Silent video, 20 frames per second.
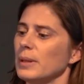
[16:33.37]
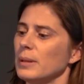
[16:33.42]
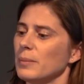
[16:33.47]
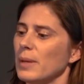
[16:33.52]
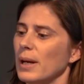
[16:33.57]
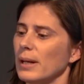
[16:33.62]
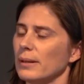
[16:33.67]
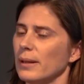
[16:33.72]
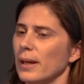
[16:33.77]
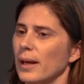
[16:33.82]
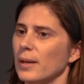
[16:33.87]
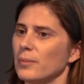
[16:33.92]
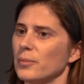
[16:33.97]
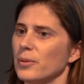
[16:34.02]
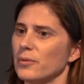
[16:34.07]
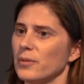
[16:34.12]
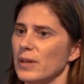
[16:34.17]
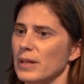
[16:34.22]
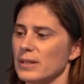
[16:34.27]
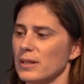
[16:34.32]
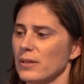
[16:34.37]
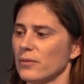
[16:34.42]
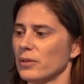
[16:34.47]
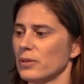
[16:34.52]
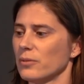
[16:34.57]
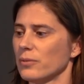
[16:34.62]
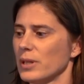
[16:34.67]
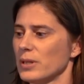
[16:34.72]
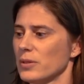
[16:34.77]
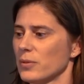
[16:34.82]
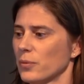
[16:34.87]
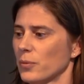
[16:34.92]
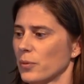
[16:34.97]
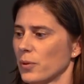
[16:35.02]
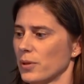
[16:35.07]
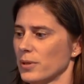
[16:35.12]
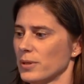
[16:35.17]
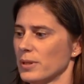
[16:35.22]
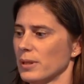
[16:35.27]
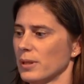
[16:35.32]
in my lab of S I V
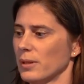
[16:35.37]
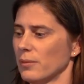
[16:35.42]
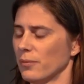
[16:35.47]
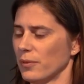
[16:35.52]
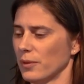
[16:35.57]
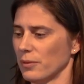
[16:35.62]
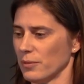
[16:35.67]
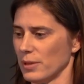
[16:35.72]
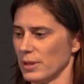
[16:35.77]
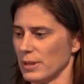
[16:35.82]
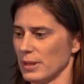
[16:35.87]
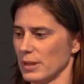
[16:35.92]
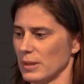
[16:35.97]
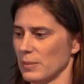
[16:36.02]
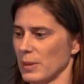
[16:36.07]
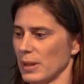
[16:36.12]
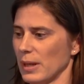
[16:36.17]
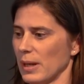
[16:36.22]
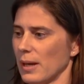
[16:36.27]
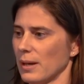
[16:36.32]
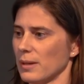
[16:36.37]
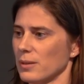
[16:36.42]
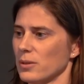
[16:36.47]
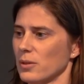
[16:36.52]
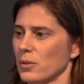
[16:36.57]
reservoirs in infant rhesus macaques.